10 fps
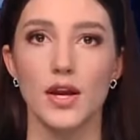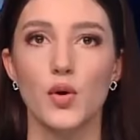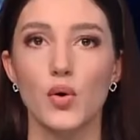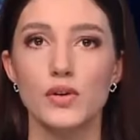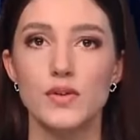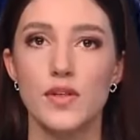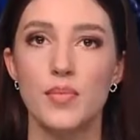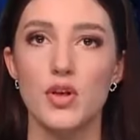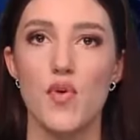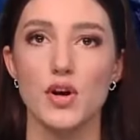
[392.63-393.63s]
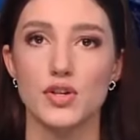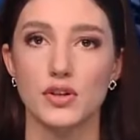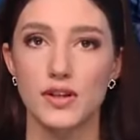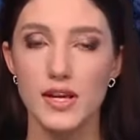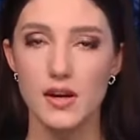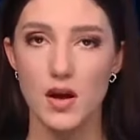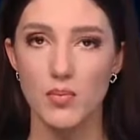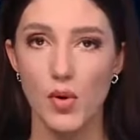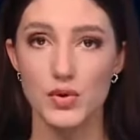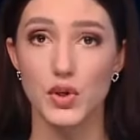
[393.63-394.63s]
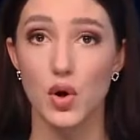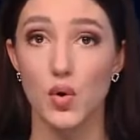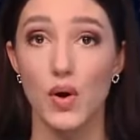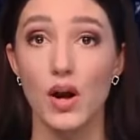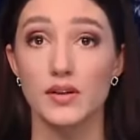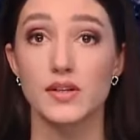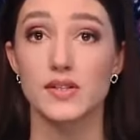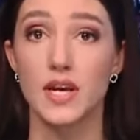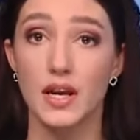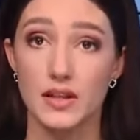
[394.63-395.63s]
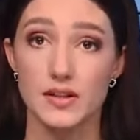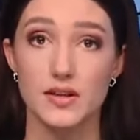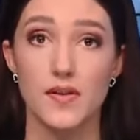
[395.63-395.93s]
According to the Belarusian leader, Moscow understands